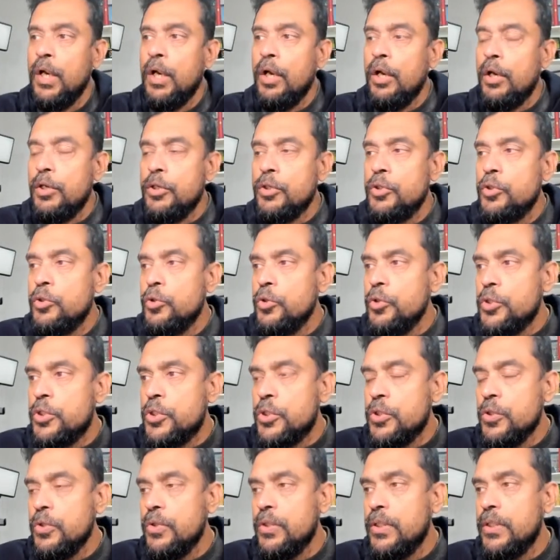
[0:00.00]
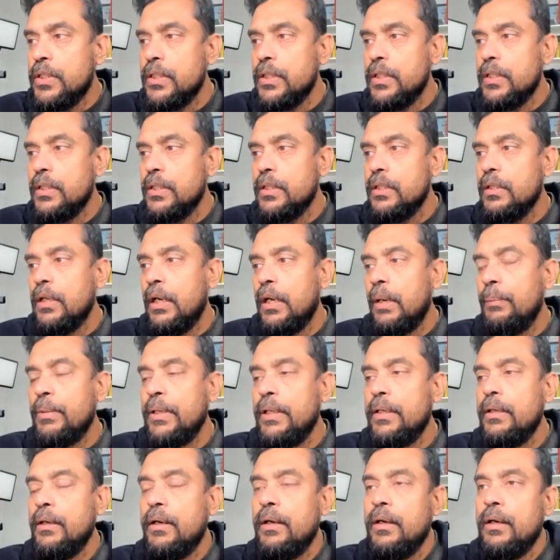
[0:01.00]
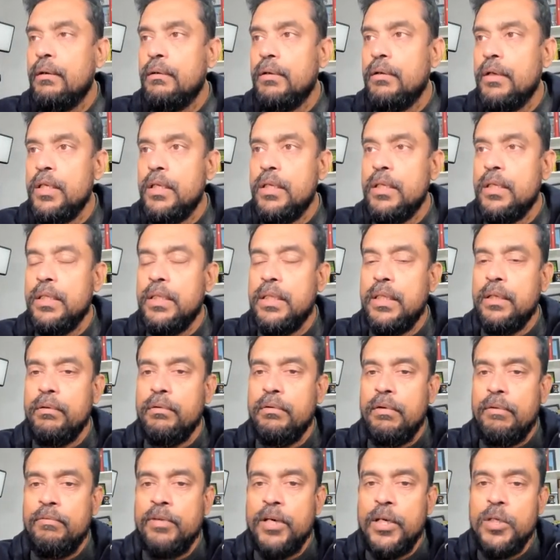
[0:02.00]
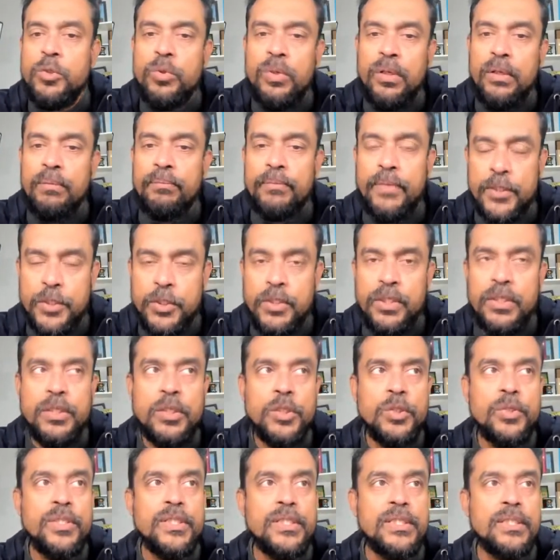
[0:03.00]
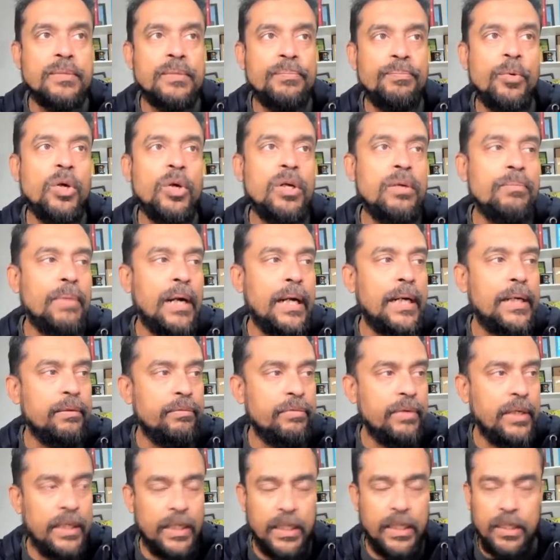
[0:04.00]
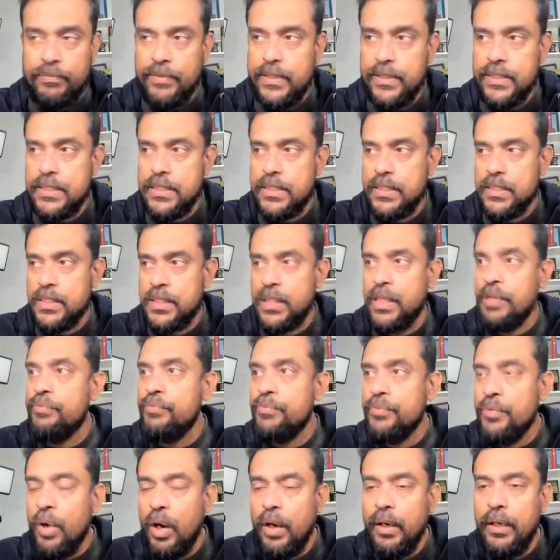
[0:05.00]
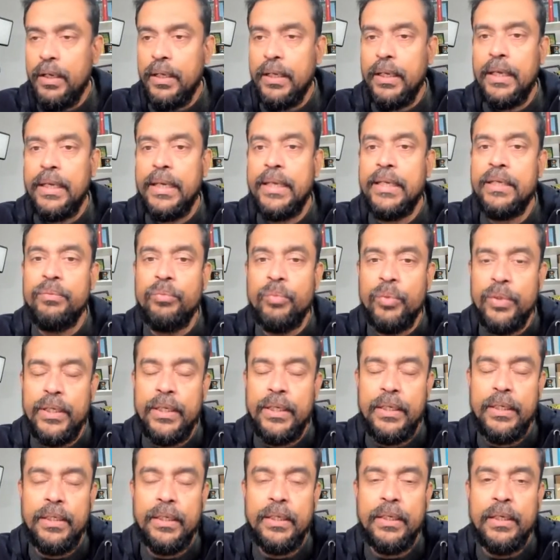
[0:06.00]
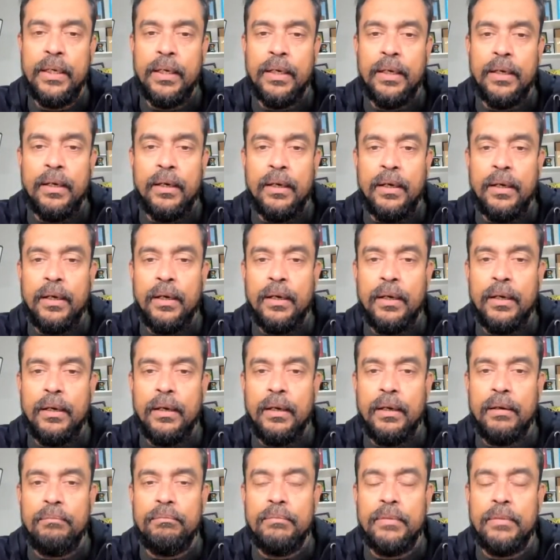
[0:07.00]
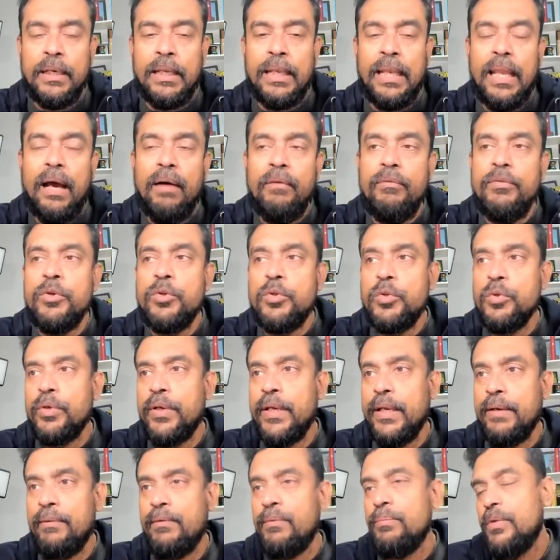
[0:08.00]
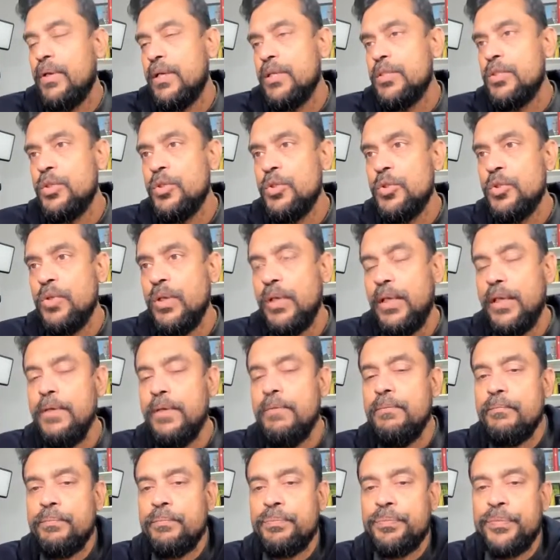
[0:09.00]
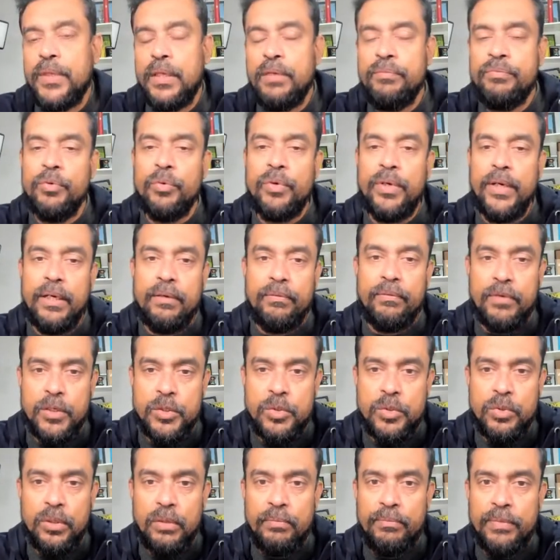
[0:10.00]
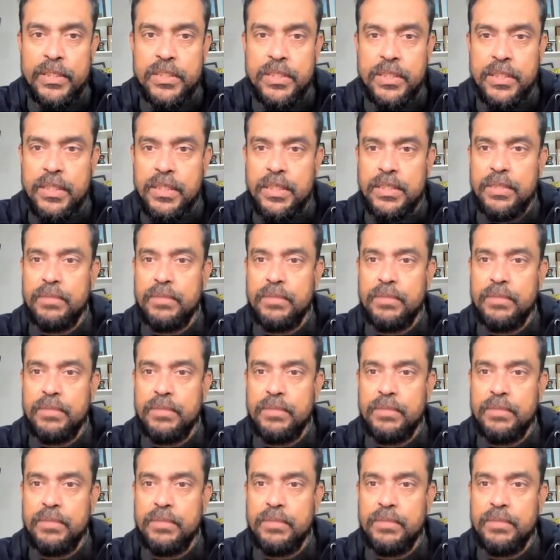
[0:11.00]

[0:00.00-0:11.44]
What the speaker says: you should, the virtual machine should support multiple interfaces. If not, it wouldn't allow you to create one, because usually if you create virtual machine